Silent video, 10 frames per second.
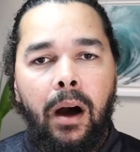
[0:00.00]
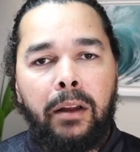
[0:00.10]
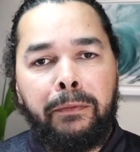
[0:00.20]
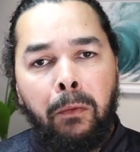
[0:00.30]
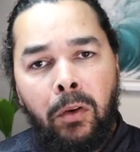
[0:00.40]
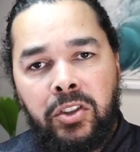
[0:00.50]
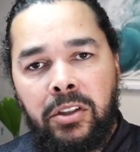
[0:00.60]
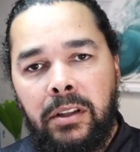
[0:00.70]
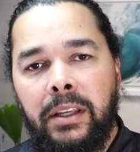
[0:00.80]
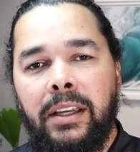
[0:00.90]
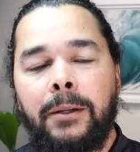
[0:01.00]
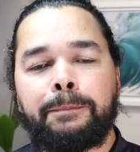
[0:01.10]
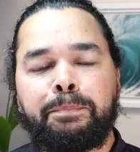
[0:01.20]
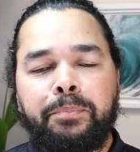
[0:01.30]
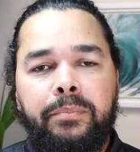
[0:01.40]
Unfortunately,
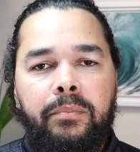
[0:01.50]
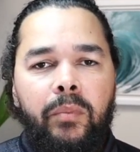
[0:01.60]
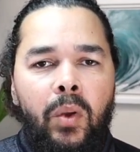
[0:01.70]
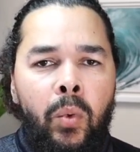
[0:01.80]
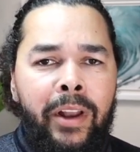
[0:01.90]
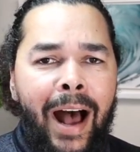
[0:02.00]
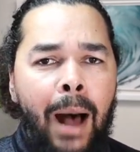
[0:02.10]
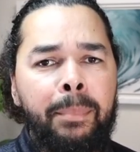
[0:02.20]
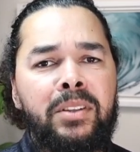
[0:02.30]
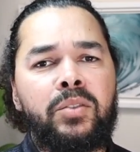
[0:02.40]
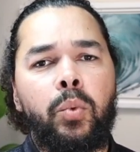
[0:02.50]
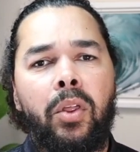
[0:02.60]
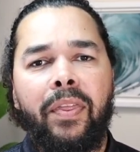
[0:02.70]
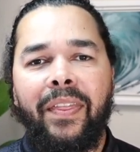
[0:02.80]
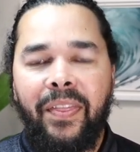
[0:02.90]
what happens
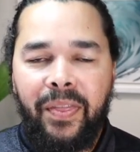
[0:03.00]
with